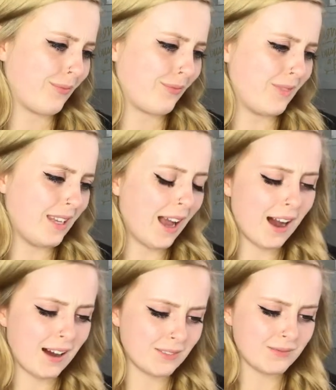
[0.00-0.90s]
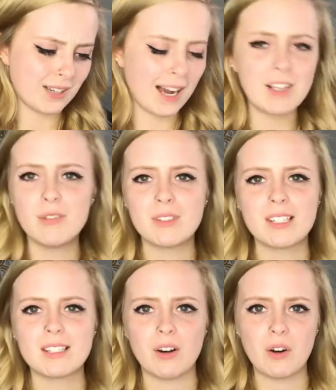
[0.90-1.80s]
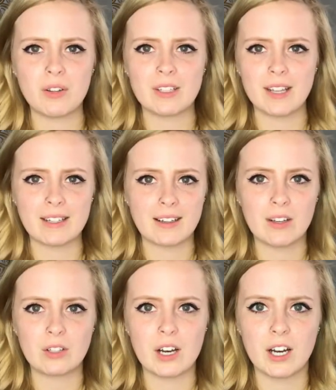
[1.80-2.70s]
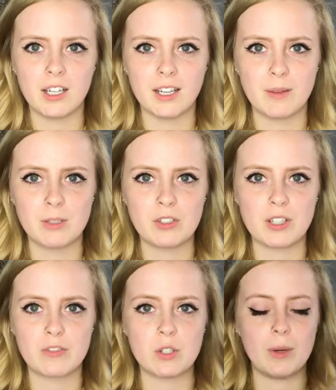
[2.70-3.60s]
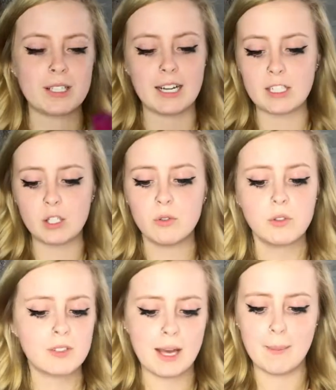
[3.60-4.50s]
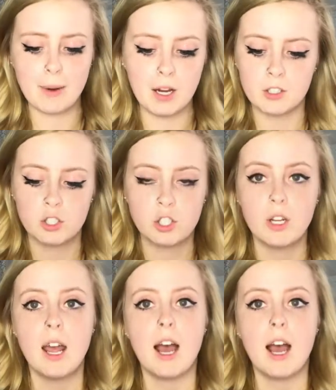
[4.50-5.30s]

yeah, I use this all like a lot. I've been using it for two weeks and I don't use that much.